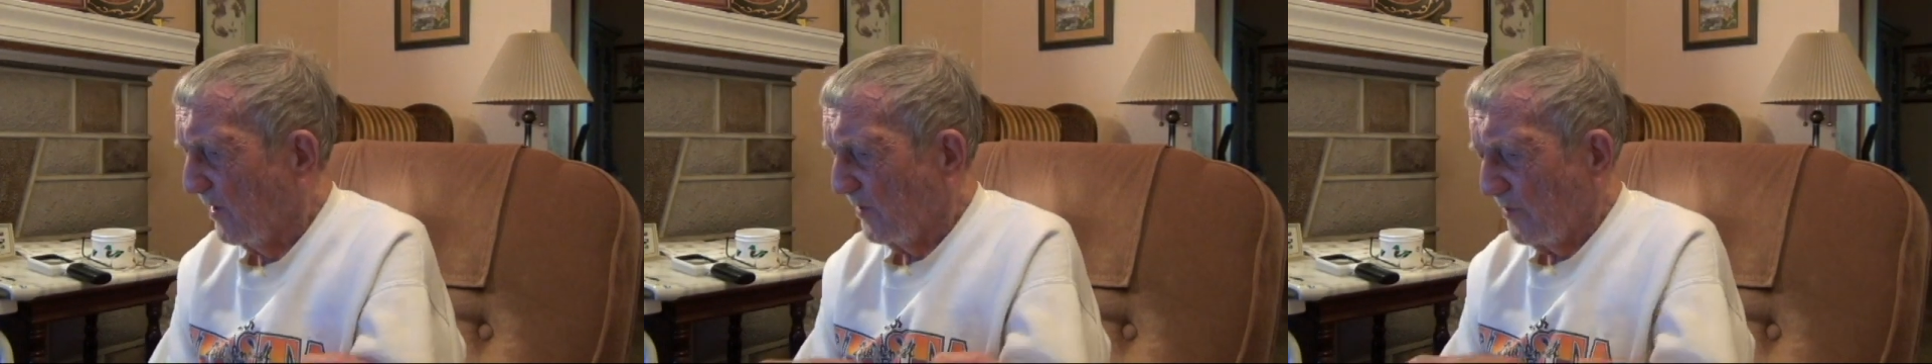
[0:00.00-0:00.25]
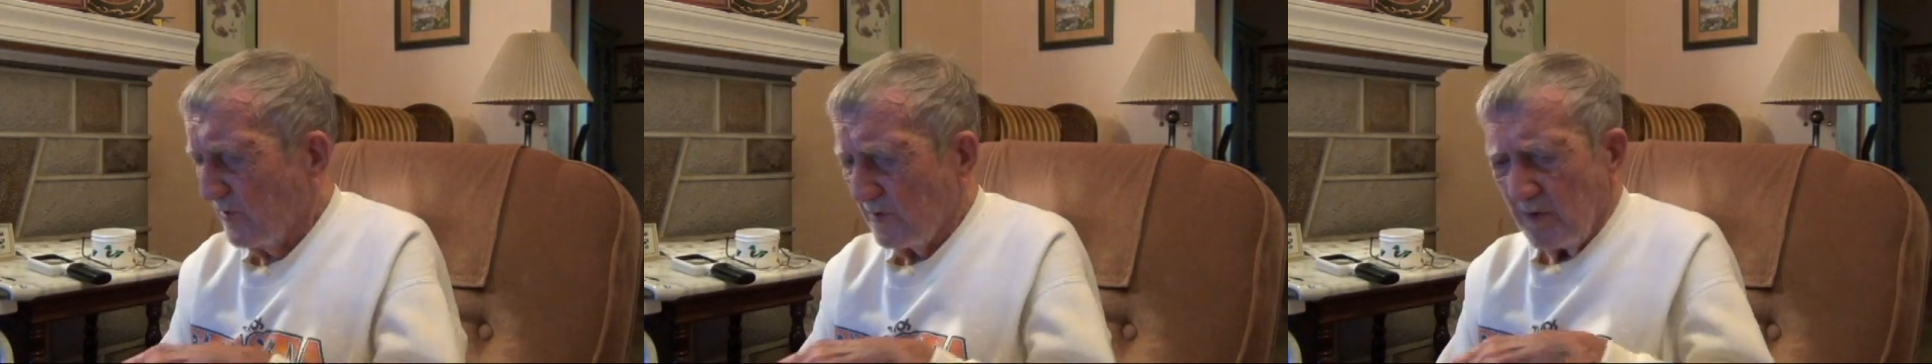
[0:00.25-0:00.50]

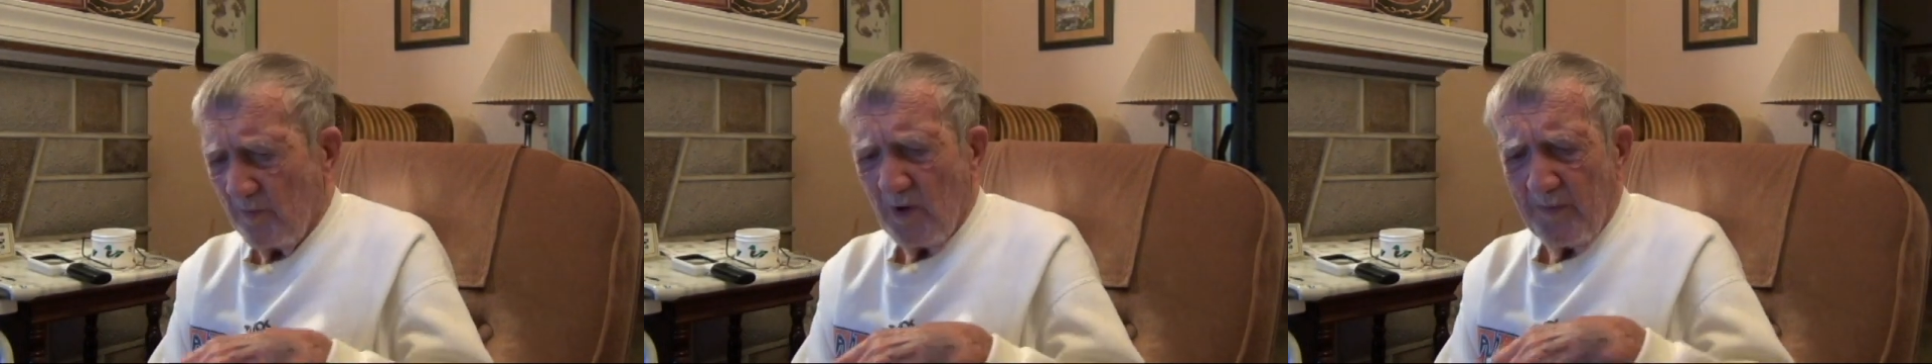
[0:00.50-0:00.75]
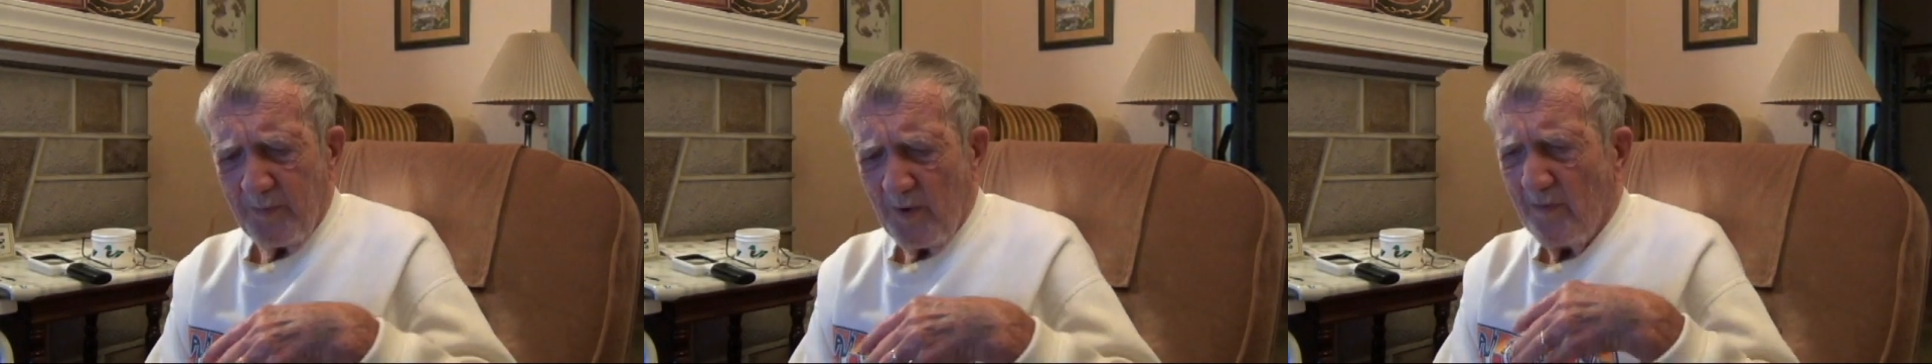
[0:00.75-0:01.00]
you come
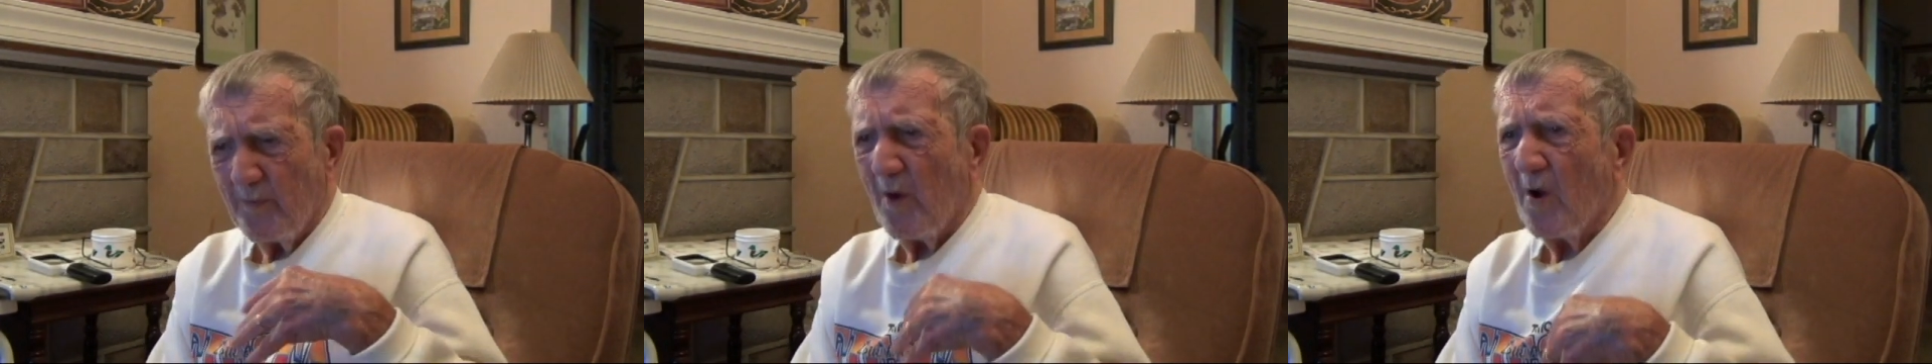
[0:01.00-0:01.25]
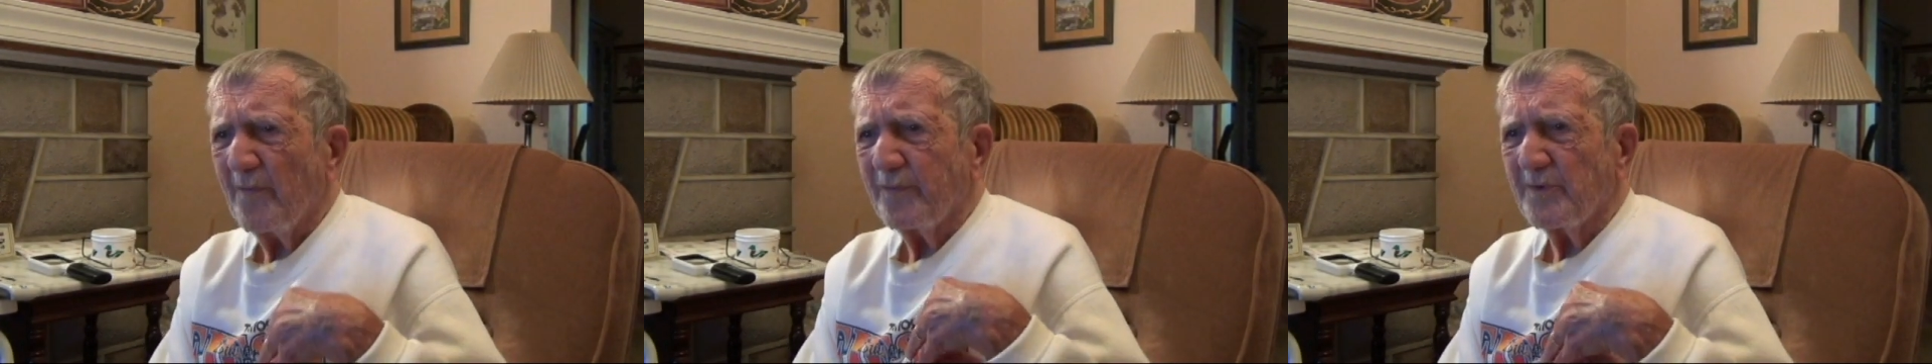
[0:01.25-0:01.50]
up
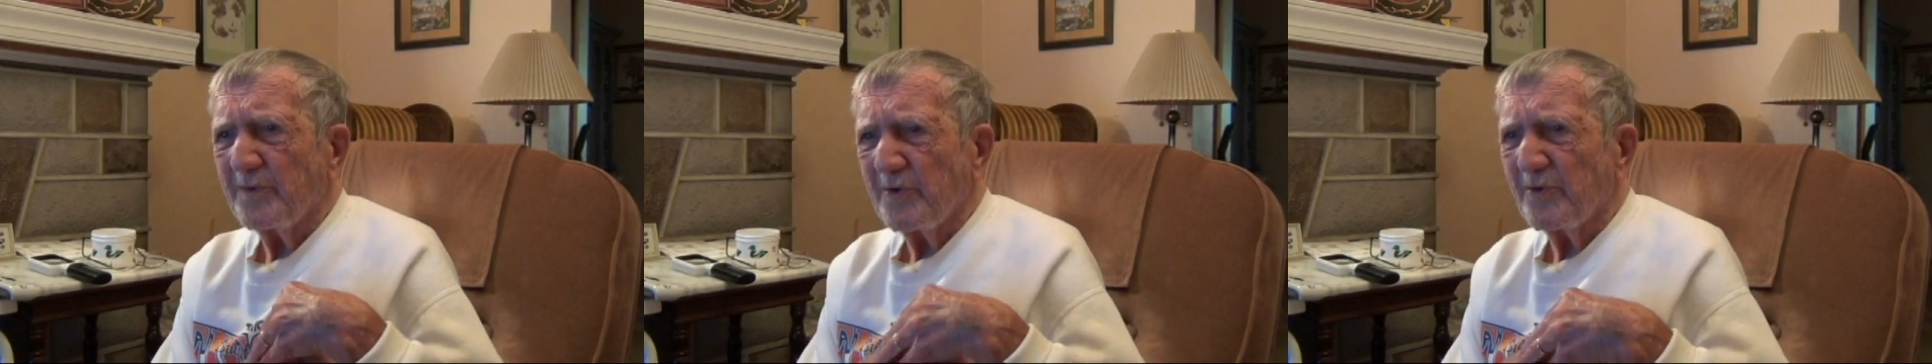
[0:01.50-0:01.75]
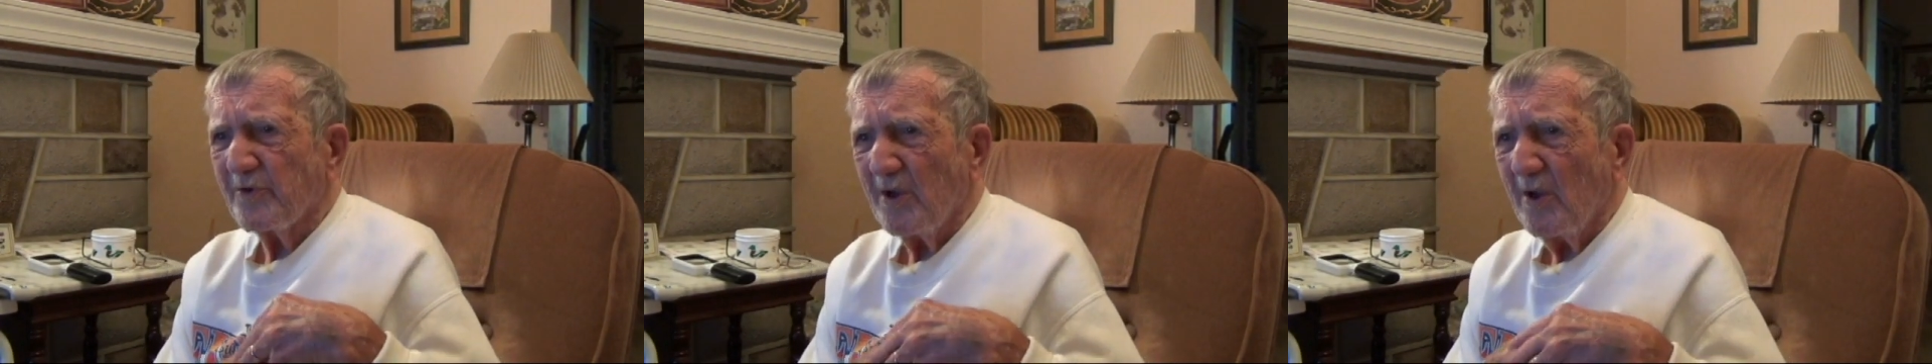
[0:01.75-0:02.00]
off of
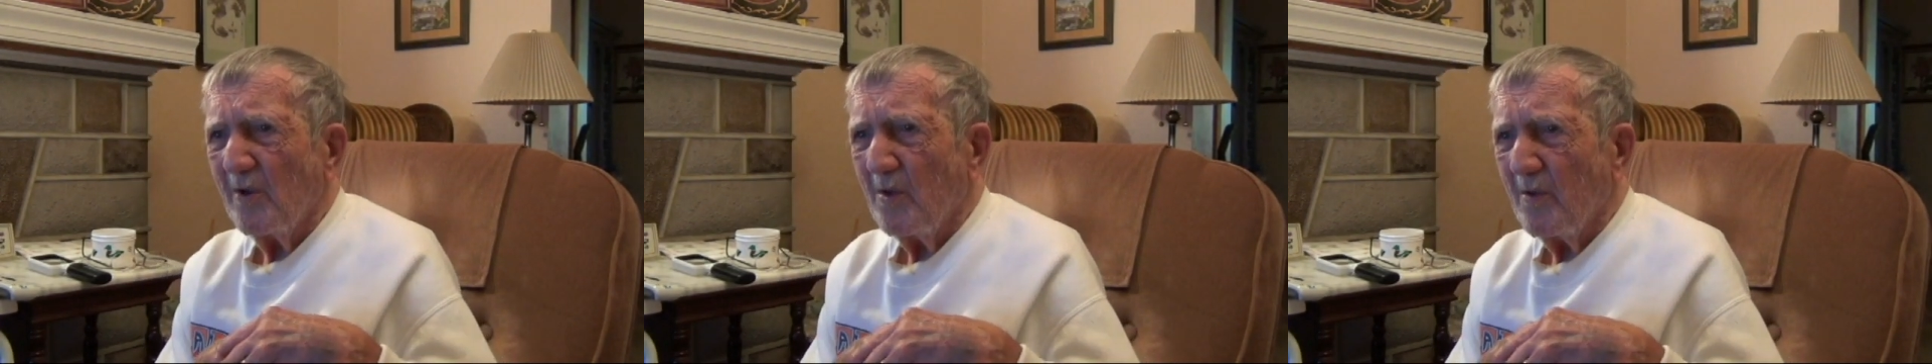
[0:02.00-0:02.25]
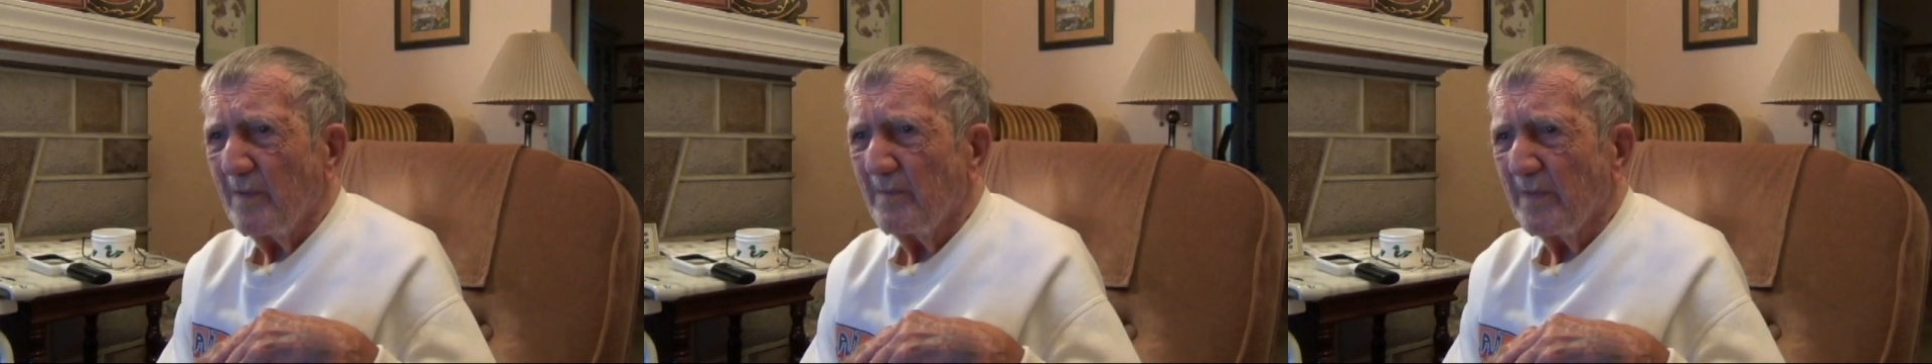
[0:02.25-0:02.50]
this
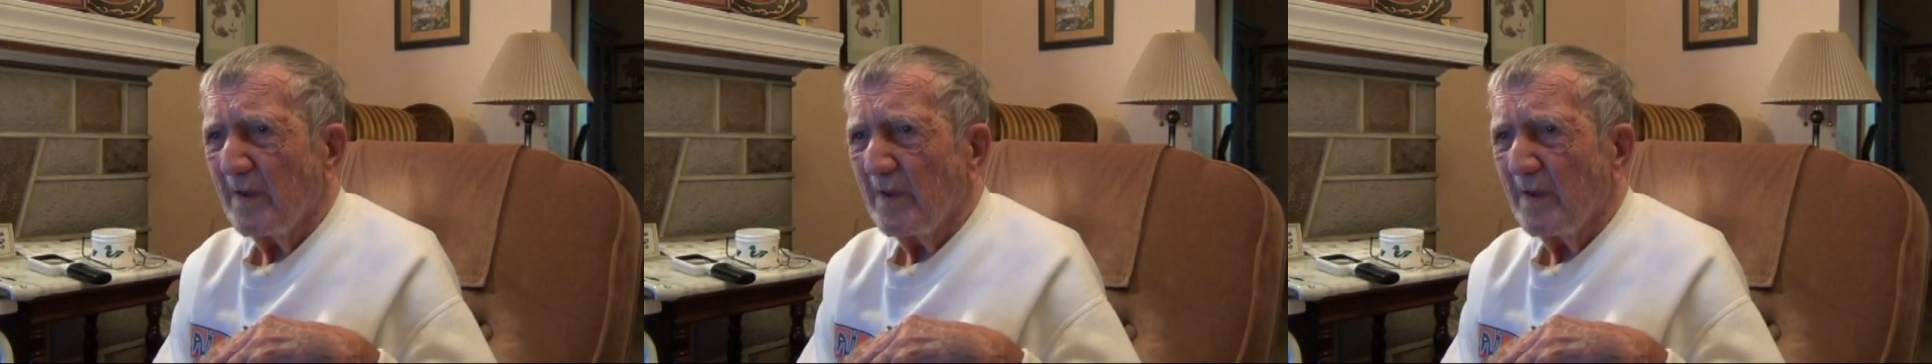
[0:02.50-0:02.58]
hill,